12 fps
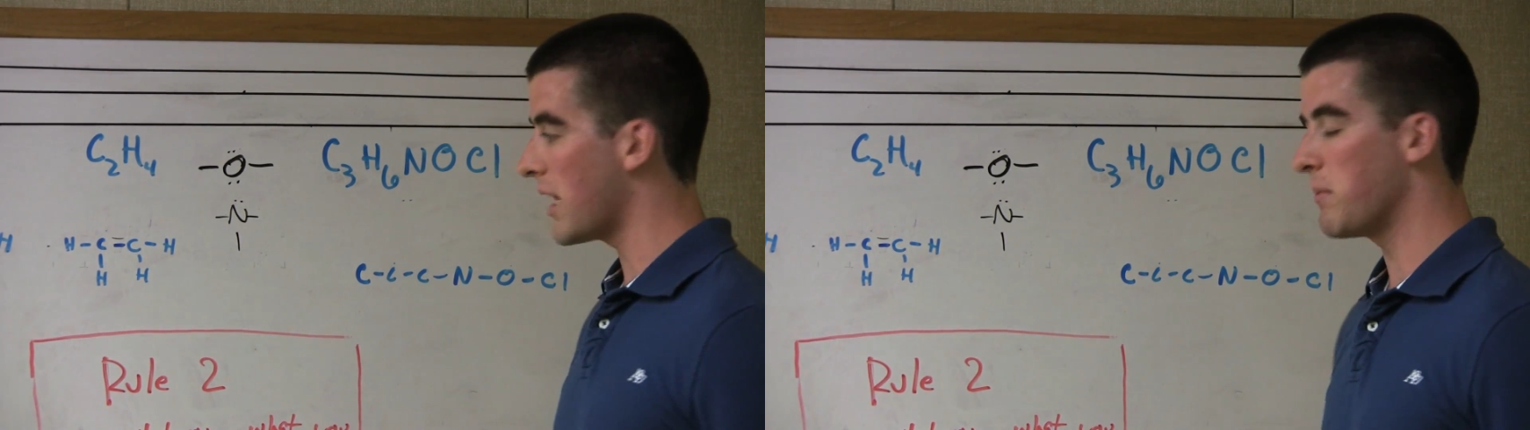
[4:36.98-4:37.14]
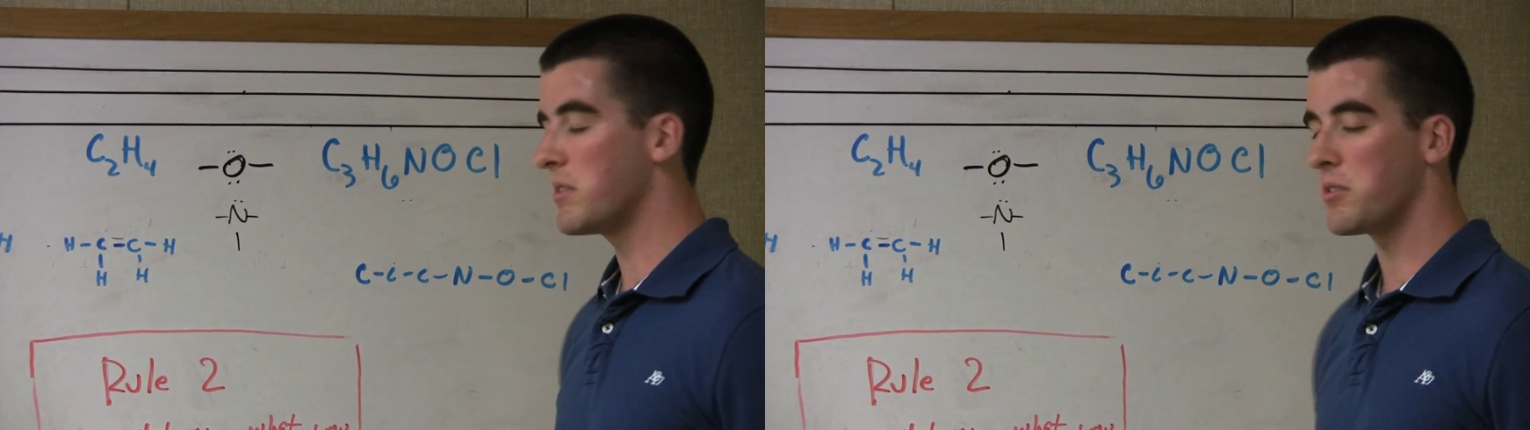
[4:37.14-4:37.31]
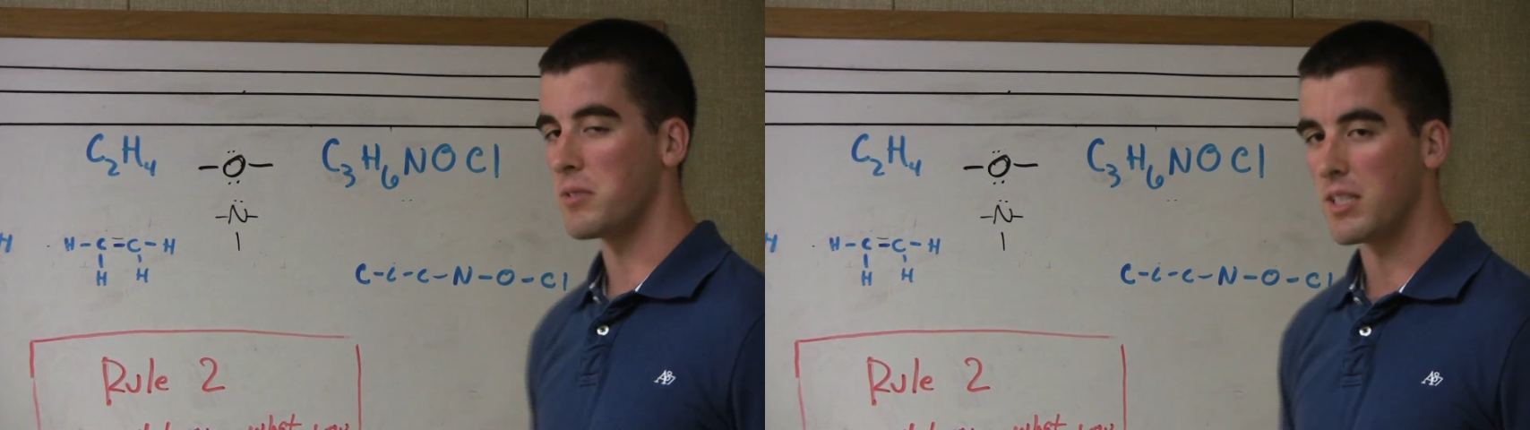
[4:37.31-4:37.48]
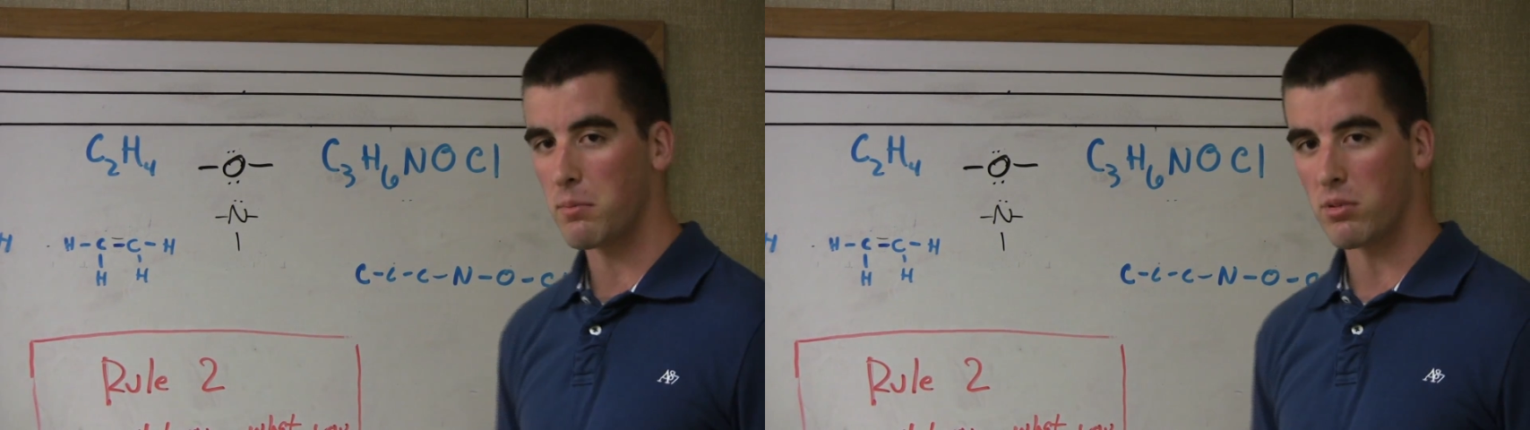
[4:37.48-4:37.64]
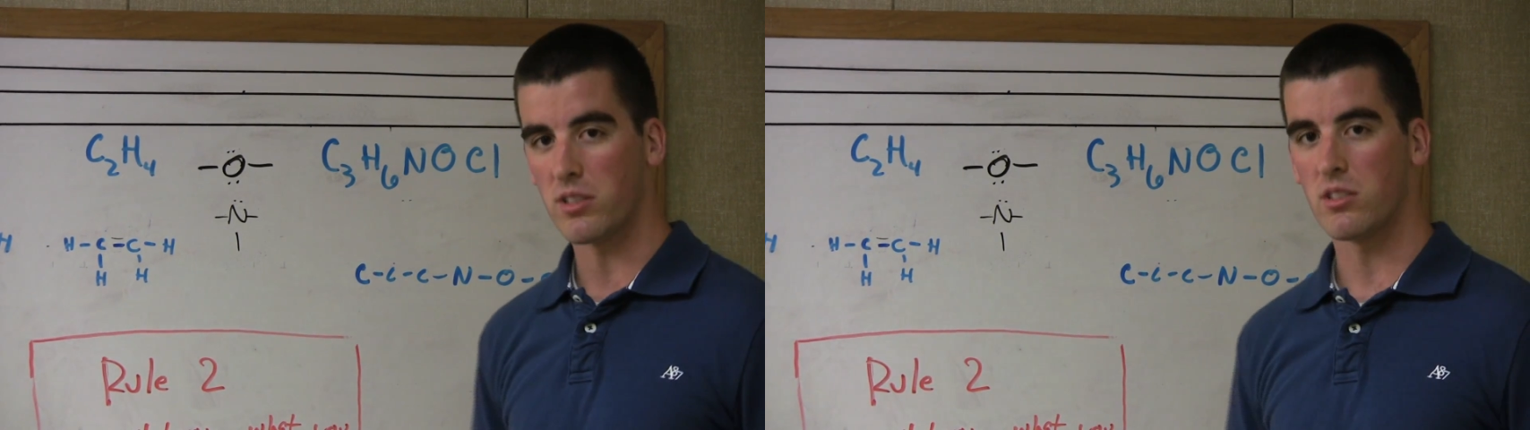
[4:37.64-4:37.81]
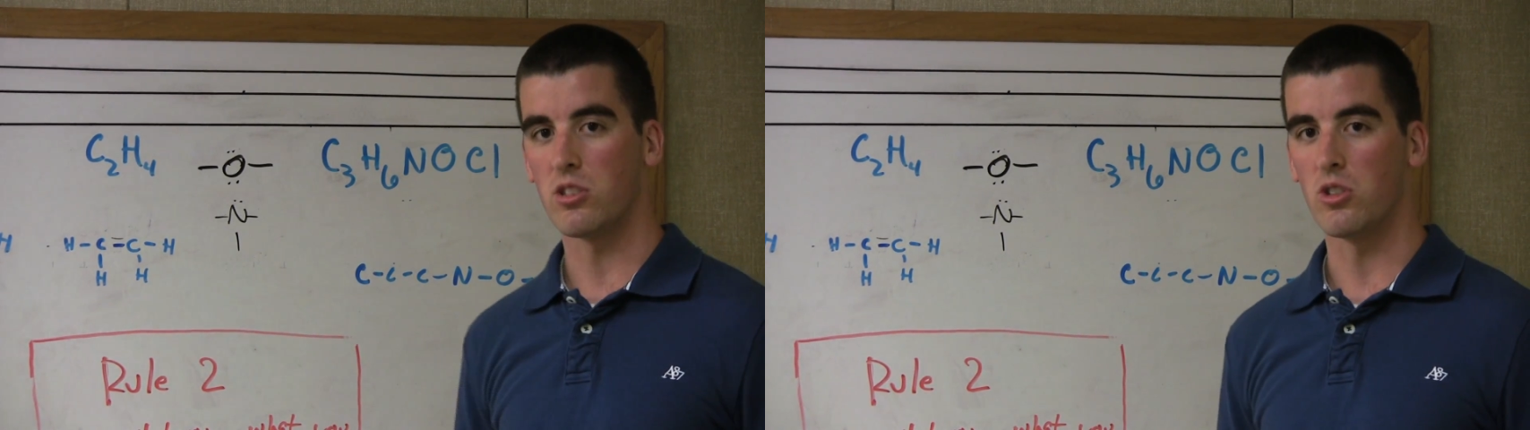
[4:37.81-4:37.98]
times 3
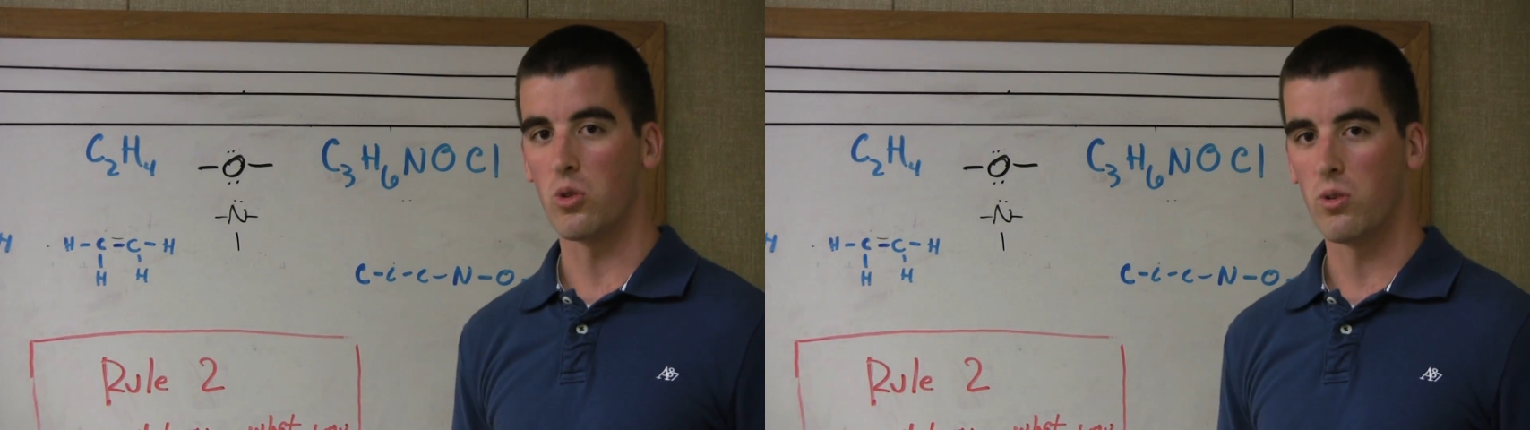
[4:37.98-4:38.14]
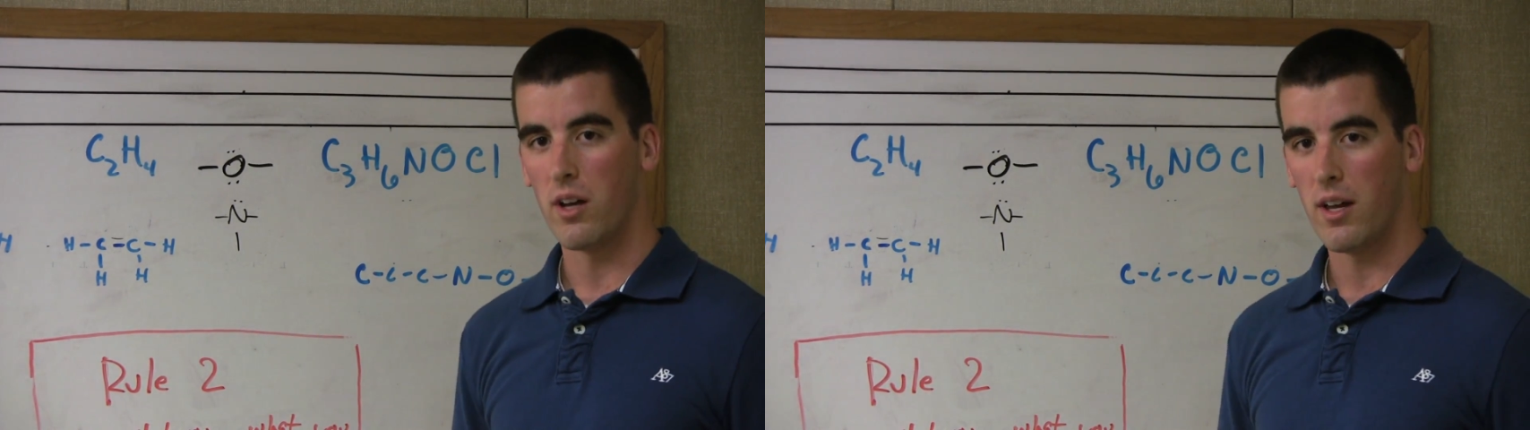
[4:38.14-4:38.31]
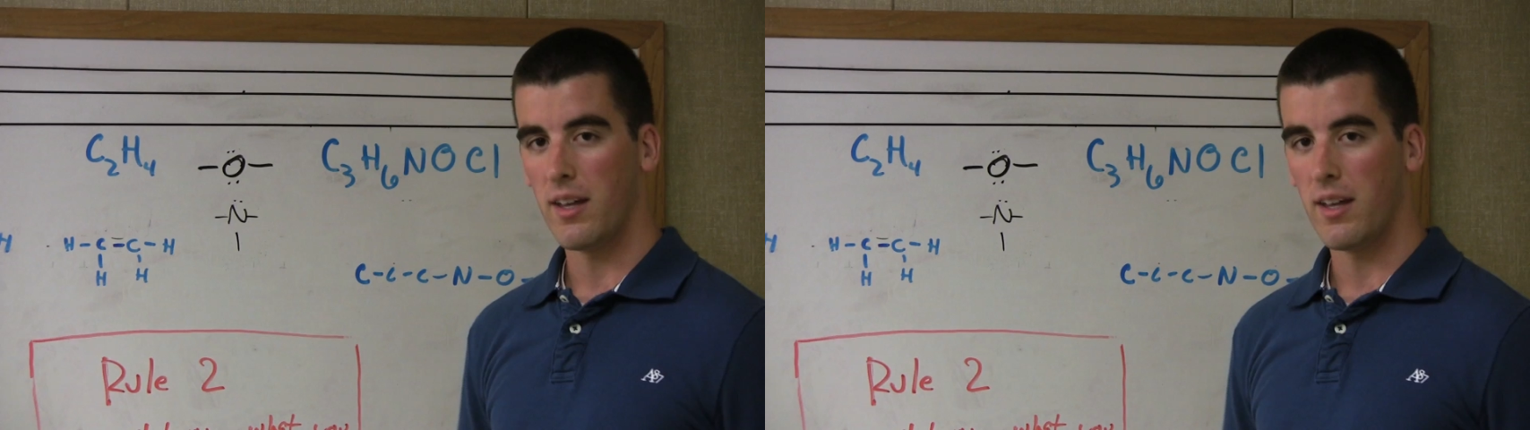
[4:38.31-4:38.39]
plus 2